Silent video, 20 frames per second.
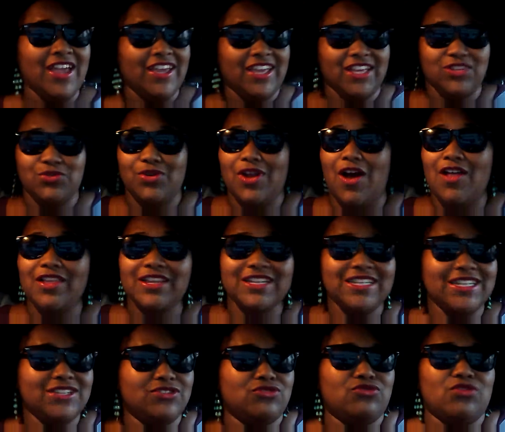Guess what? All it
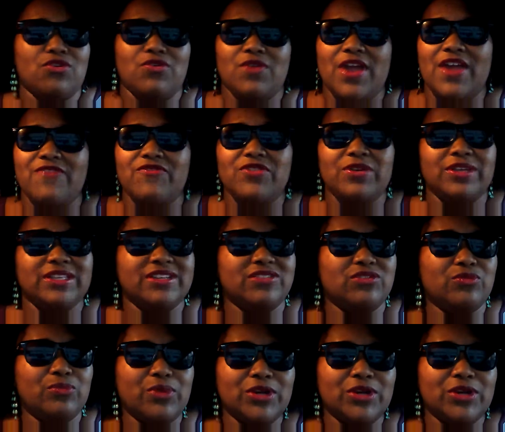did is grow every single